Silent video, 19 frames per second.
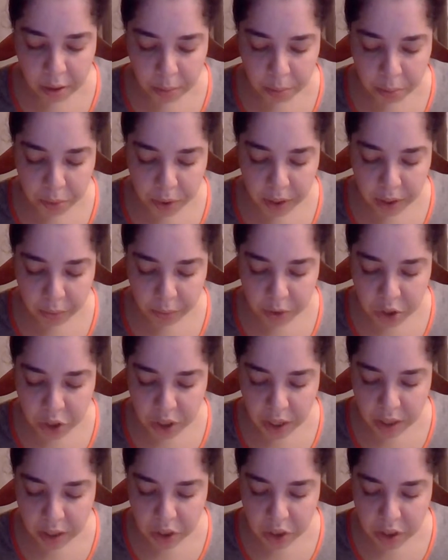bring
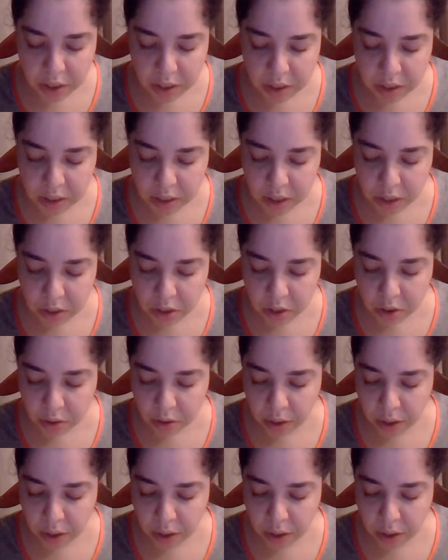rejection, censure,